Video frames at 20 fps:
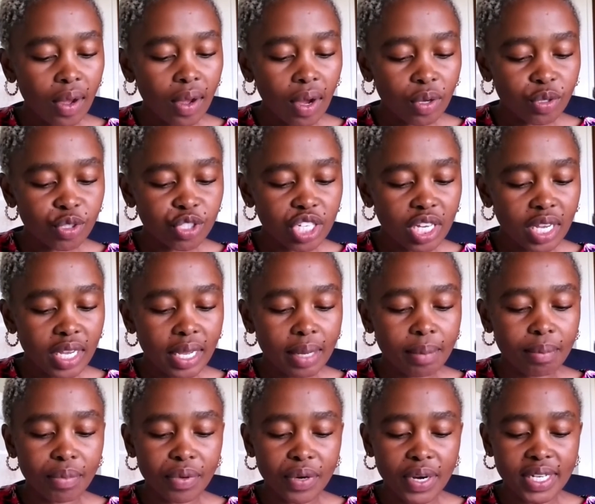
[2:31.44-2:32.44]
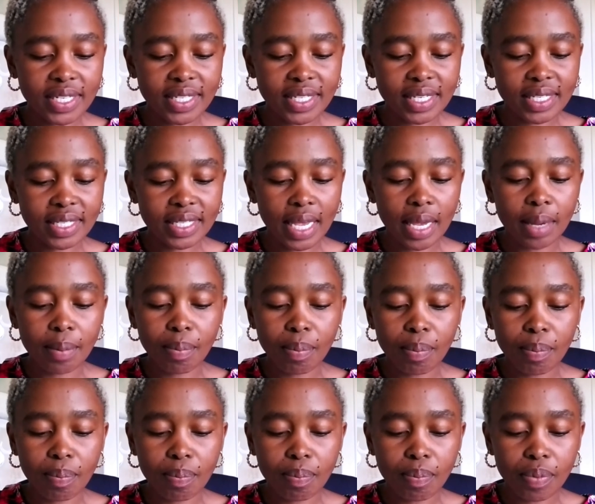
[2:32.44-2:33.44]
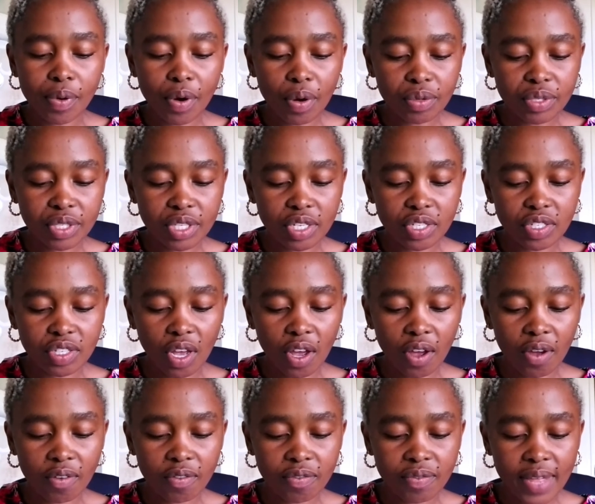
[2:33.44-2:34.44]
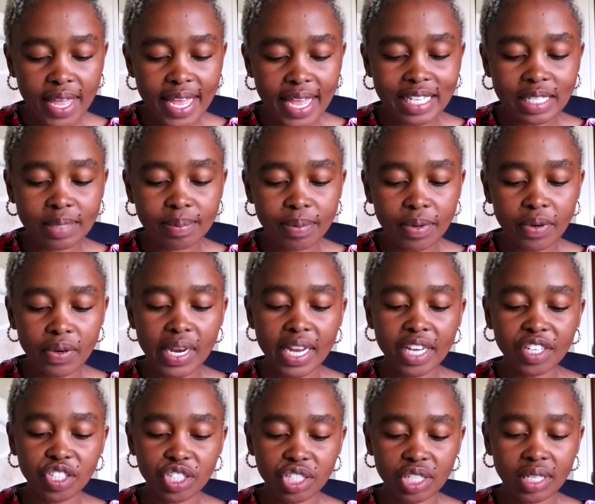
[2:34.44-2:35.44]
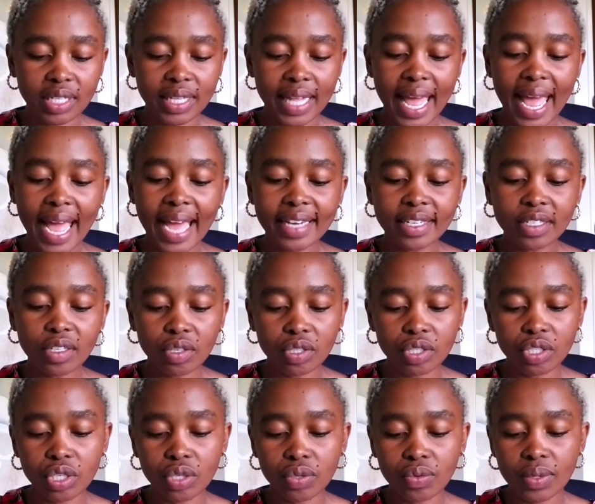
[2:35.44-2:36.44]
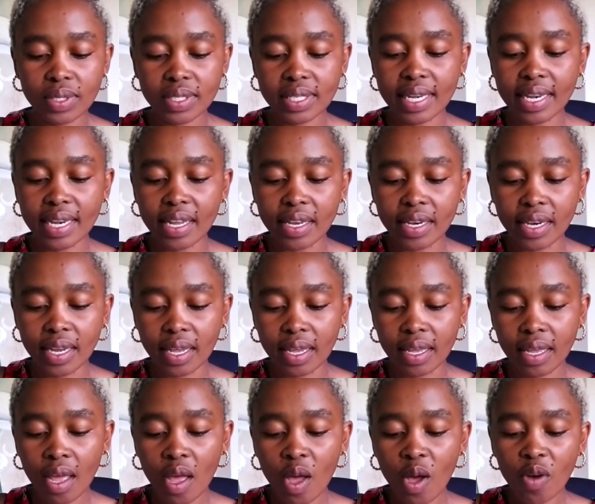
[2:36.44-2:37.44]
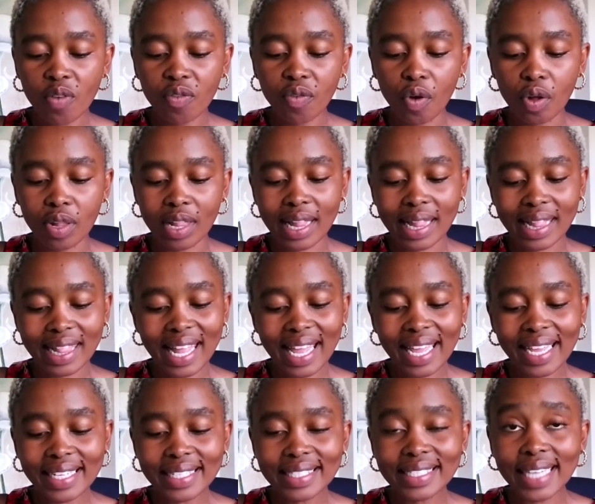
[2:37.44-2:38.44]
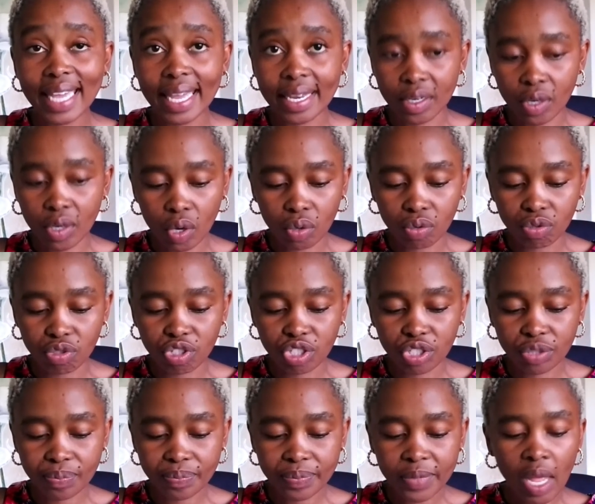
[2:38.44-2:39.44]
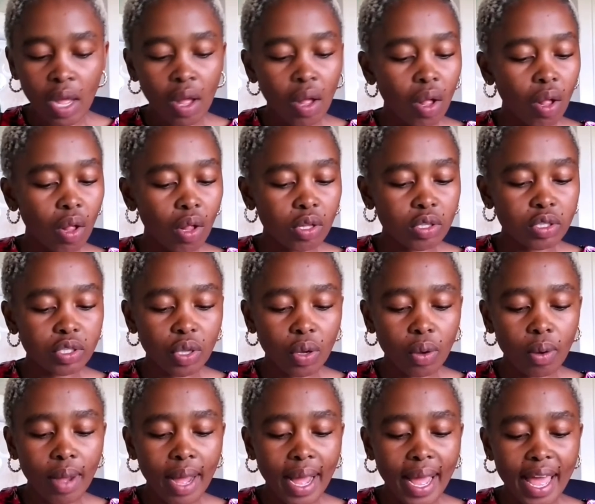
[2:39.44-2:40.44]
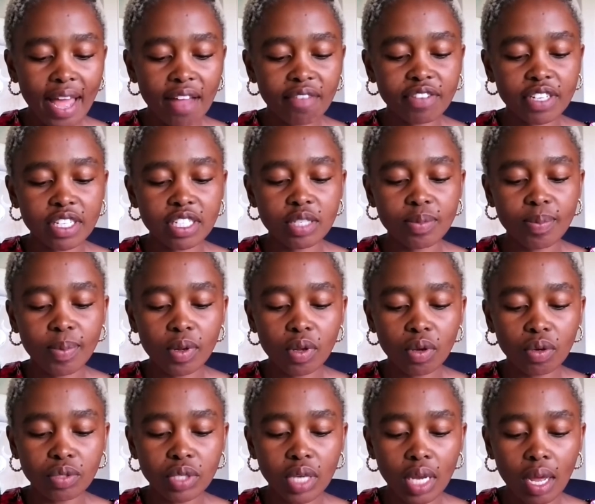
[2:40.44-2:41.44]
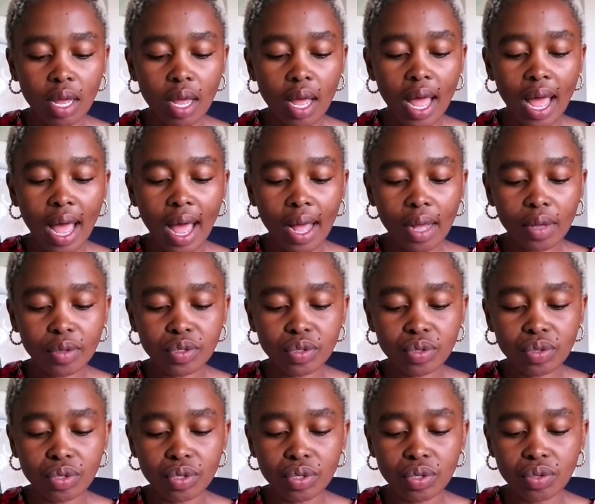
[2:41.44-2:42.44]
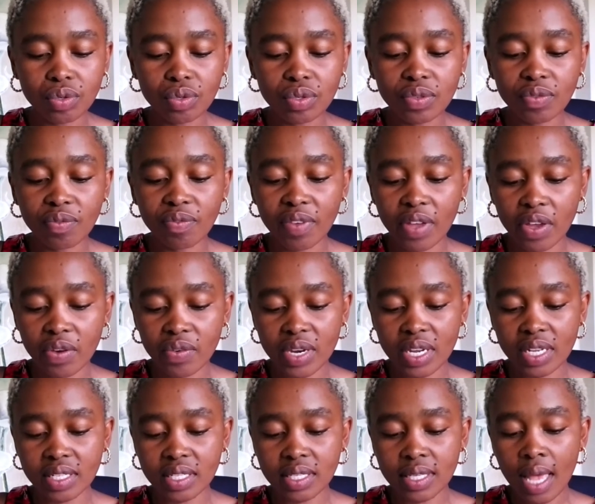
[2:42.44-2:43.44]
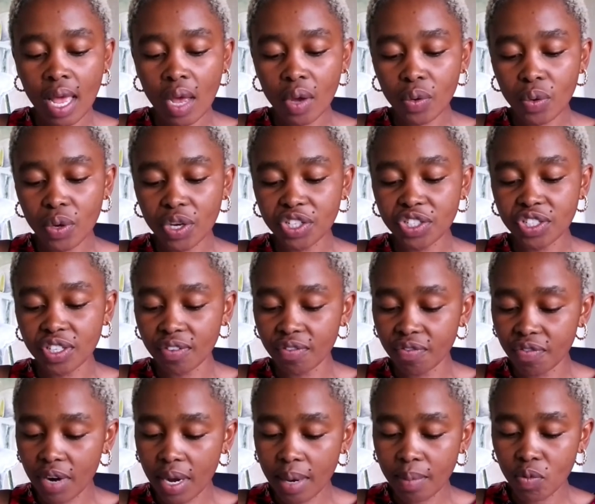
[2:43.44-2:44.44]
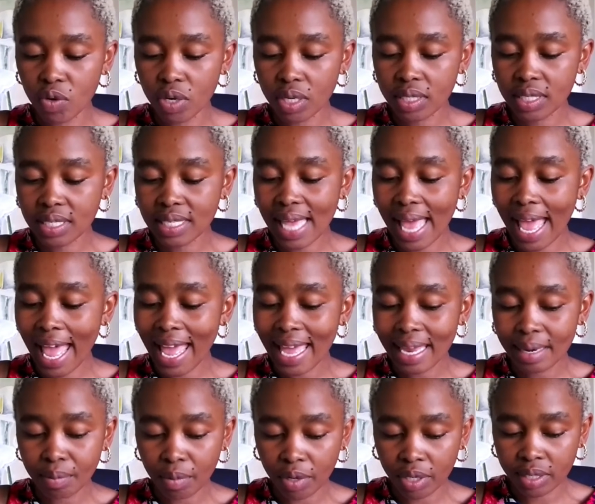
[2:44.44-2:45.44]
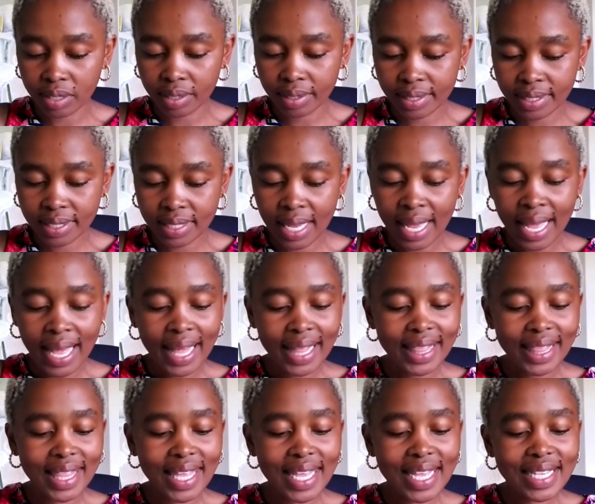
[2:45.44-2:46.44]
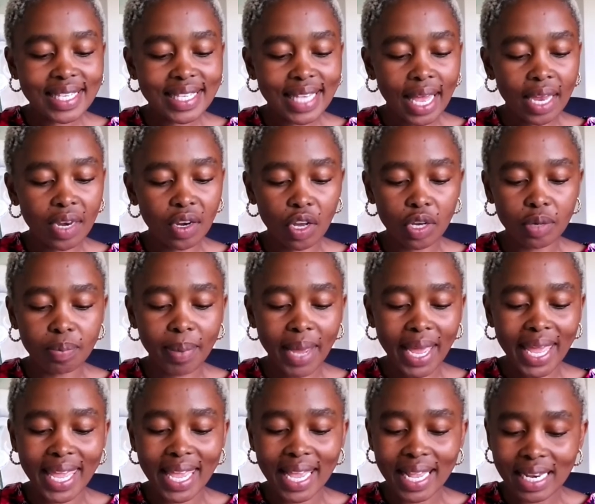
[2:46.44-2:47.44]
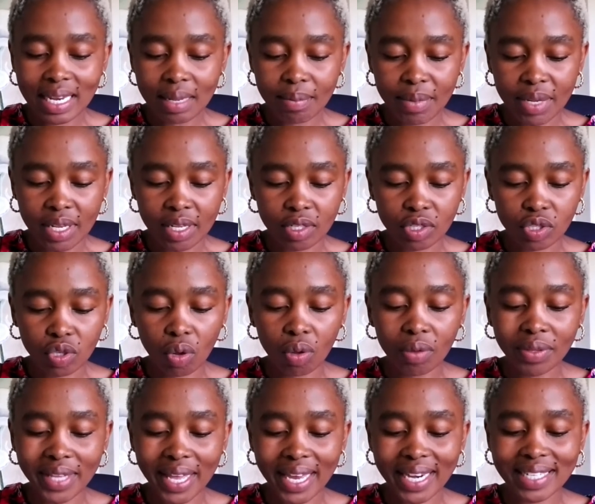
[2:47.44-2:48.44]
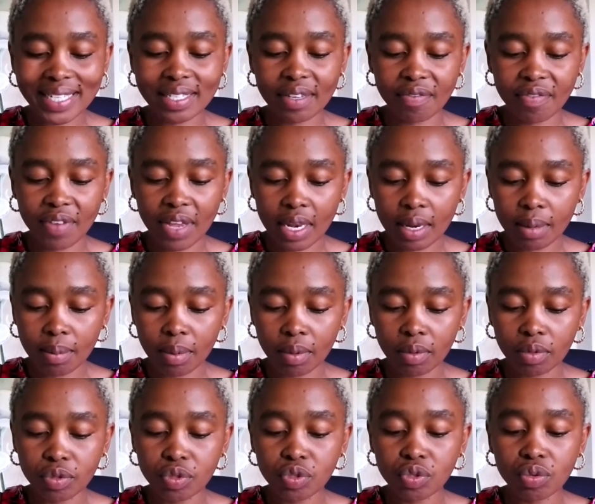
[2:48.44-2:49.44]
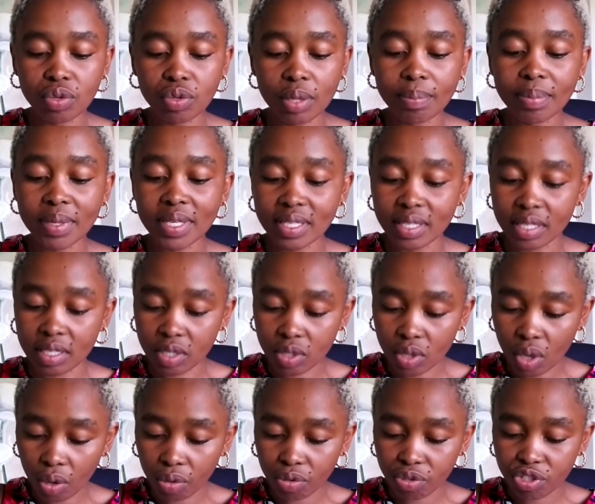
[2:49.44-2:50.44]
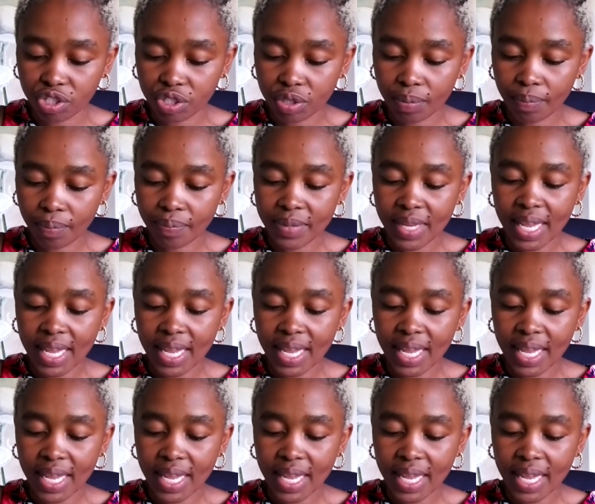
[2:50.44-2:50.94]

Coaching embraces a process of experiential and continuous learning for client and coach. Although I have explored how to use various question frameworks and models, these are not by any means all that is available to the business coach.